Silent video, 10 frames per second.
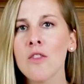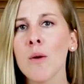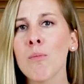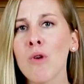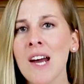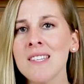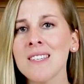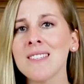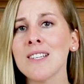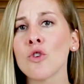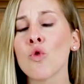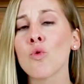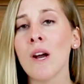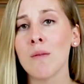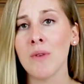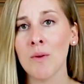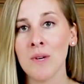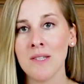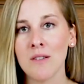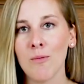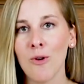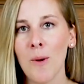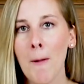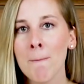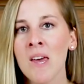the price is incredibly reasonable.